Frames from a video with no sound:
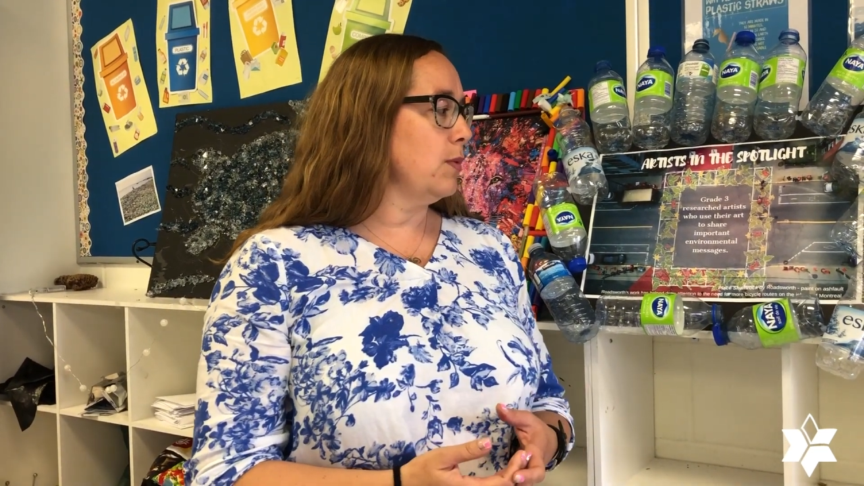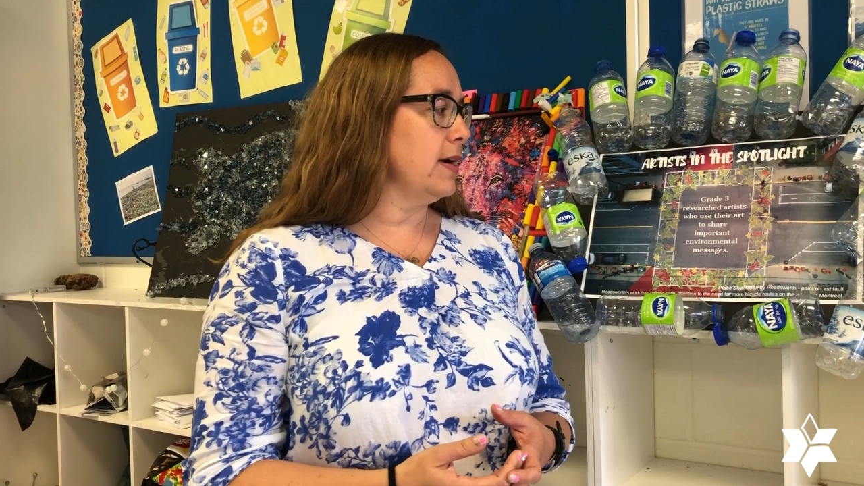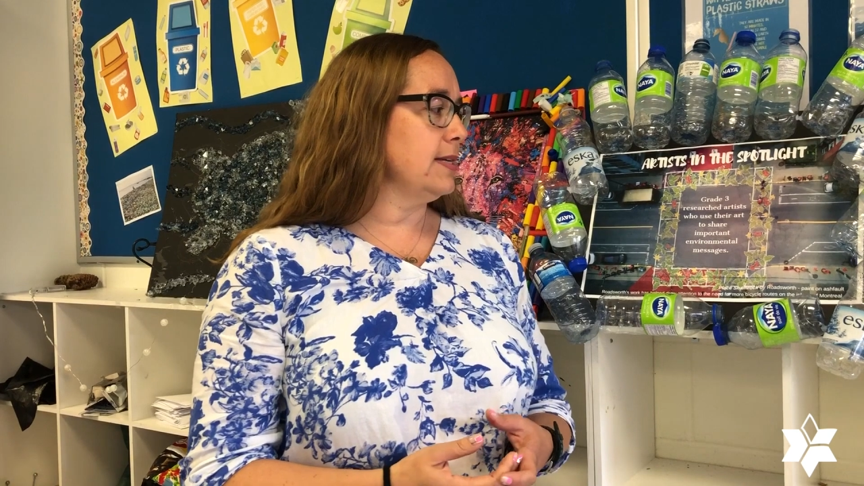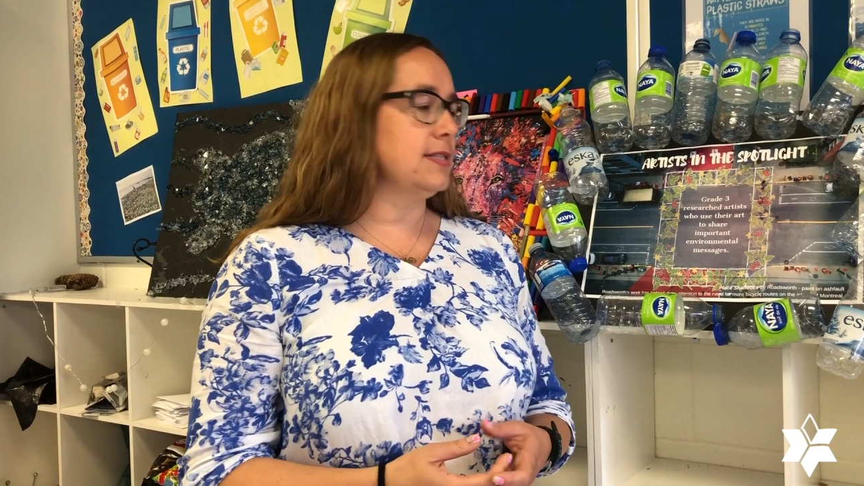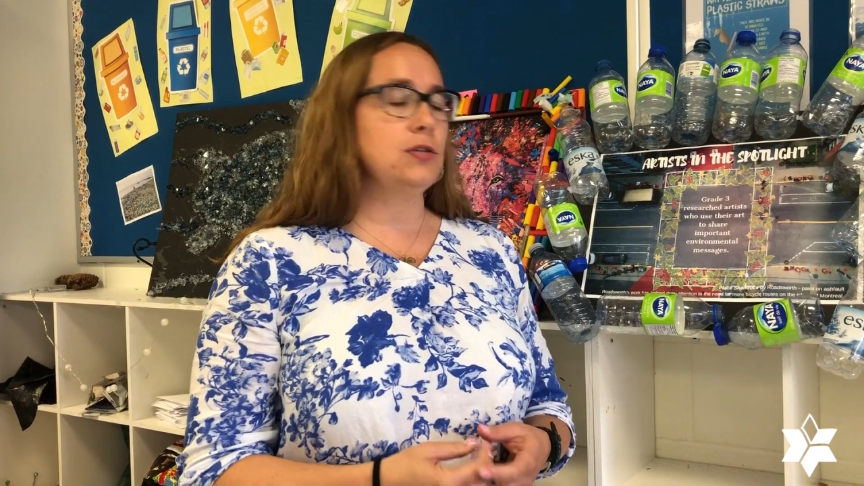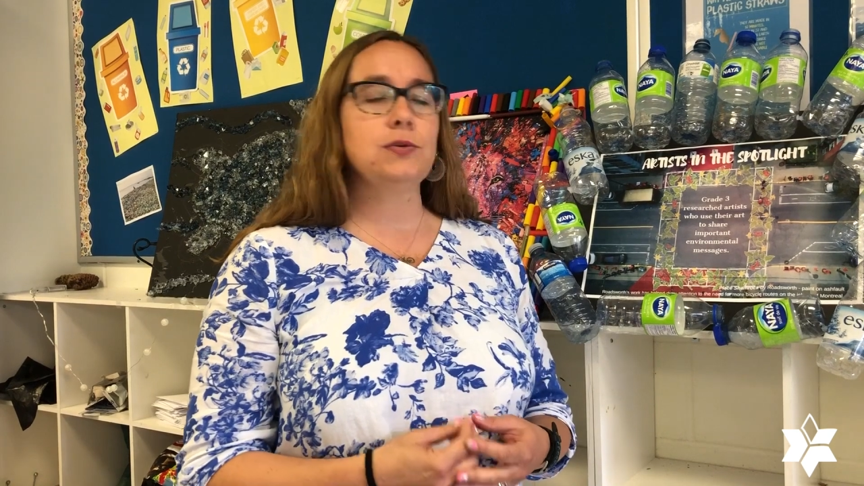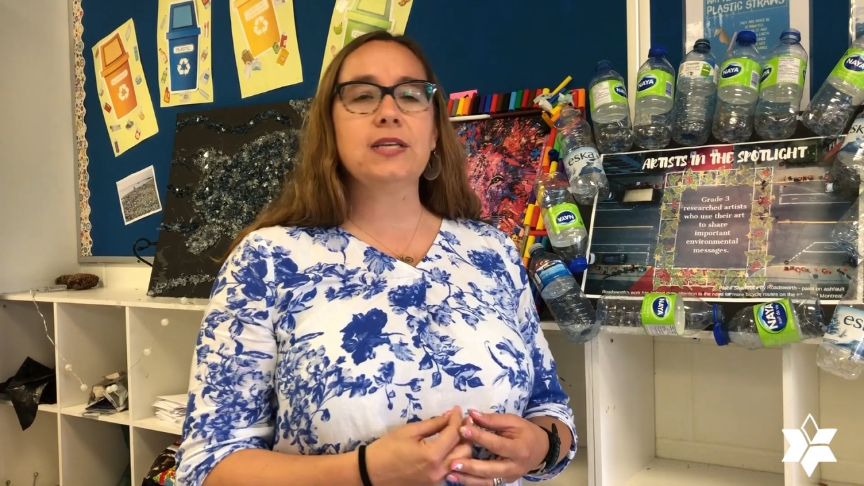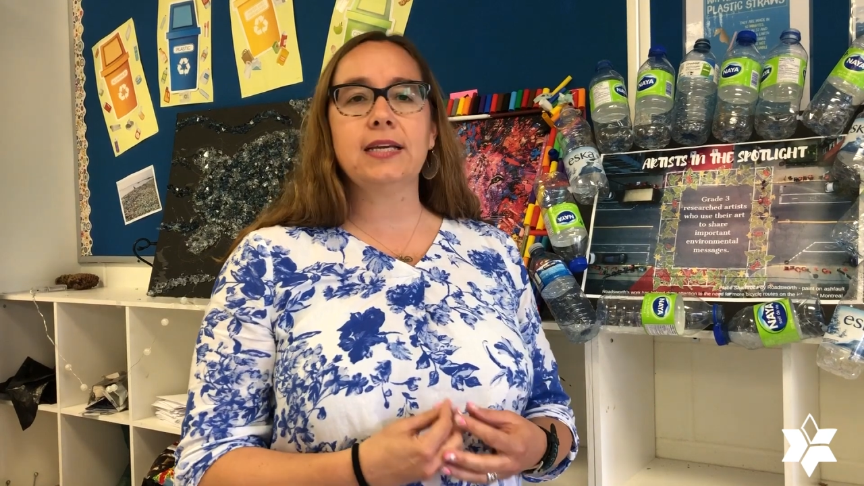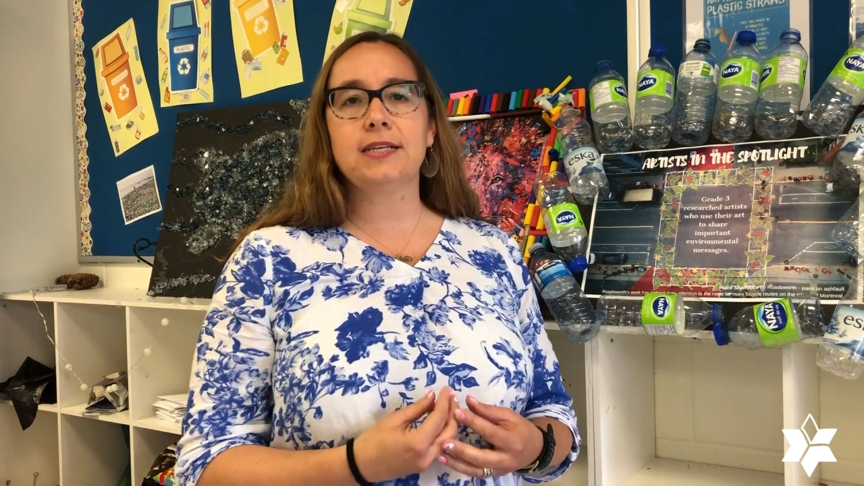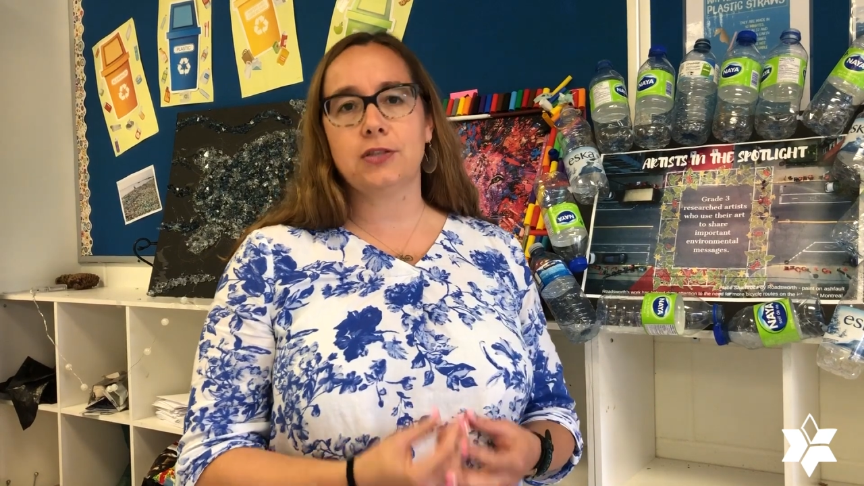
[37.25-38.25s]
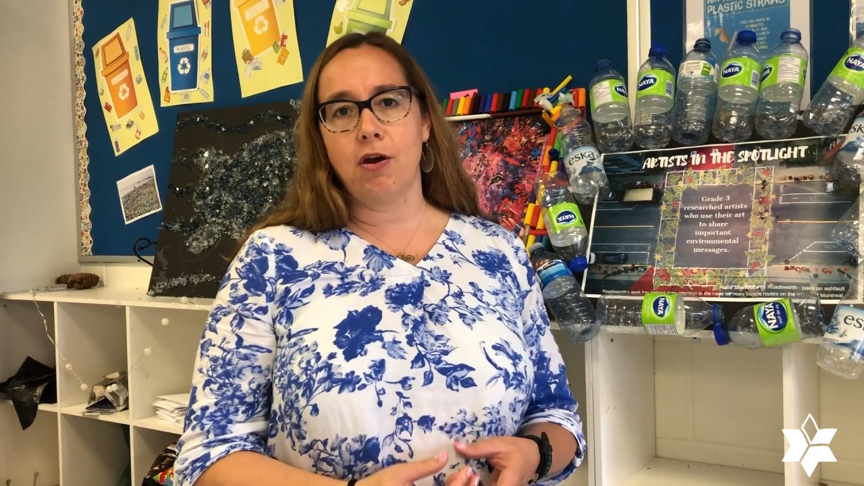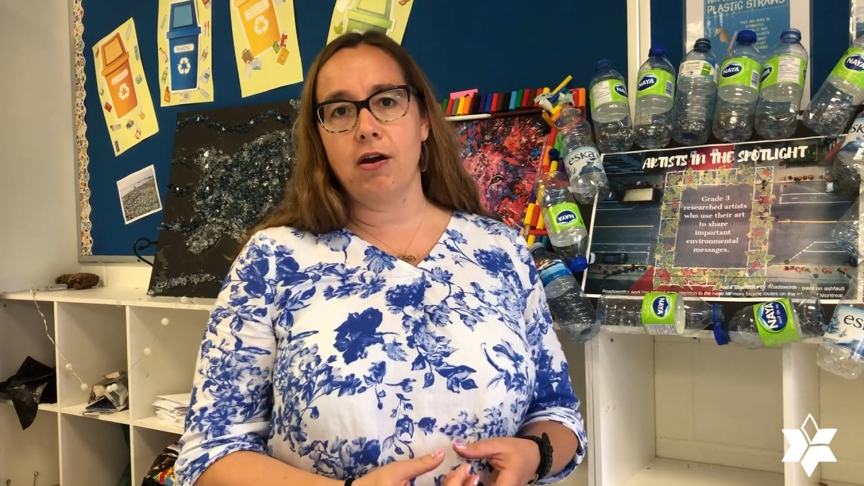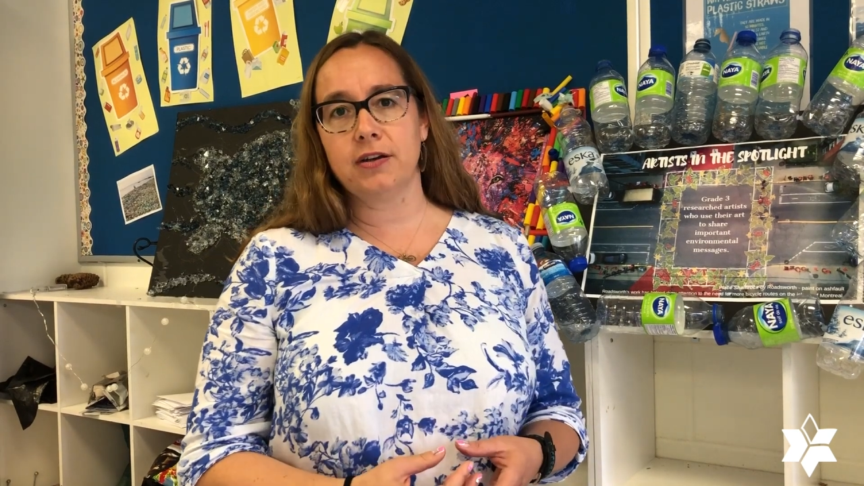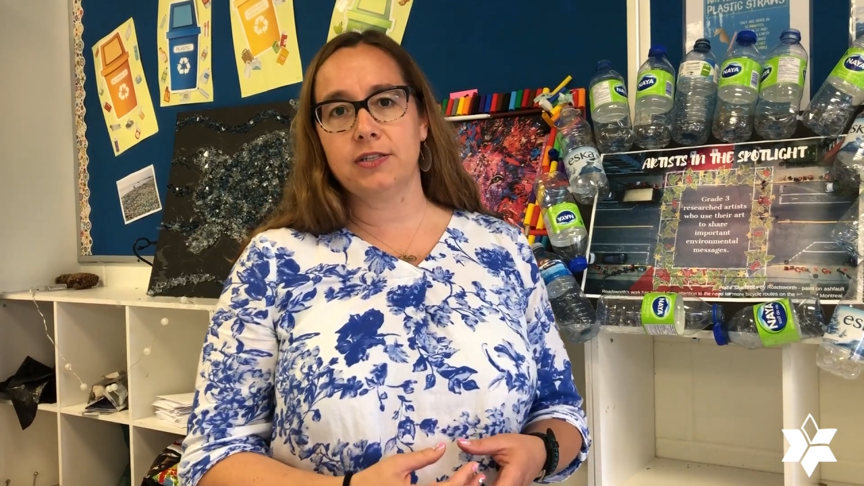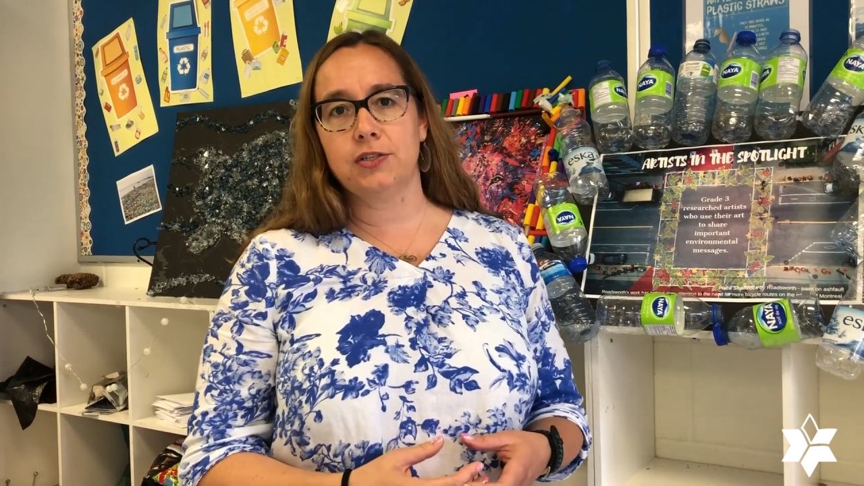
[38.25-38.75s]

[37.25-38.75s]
was using his art